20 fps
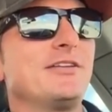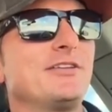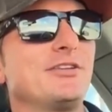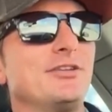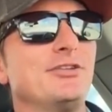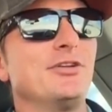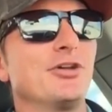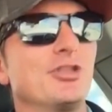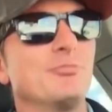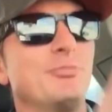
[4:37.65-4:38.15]

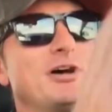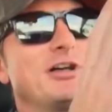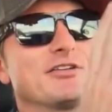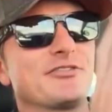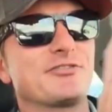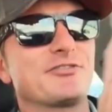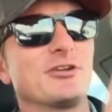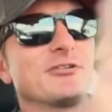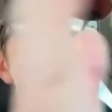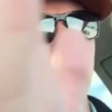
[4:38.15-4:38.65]
the ball
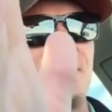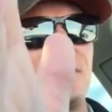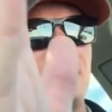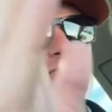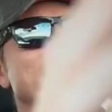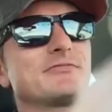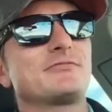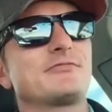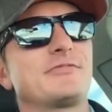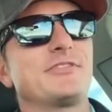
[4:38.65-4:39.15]
is curving,
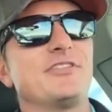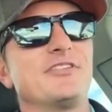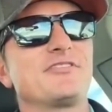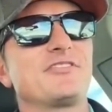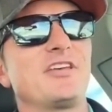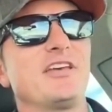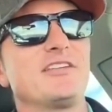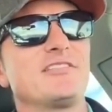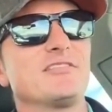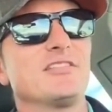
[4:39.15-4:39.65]
in this
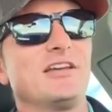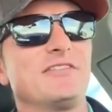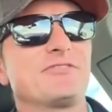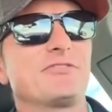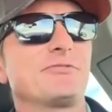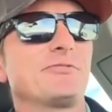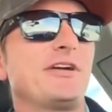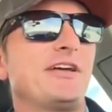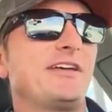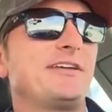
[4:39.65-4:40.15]
case, left
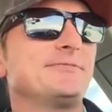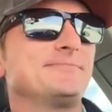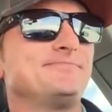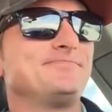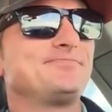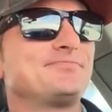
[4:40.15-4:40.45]
to right.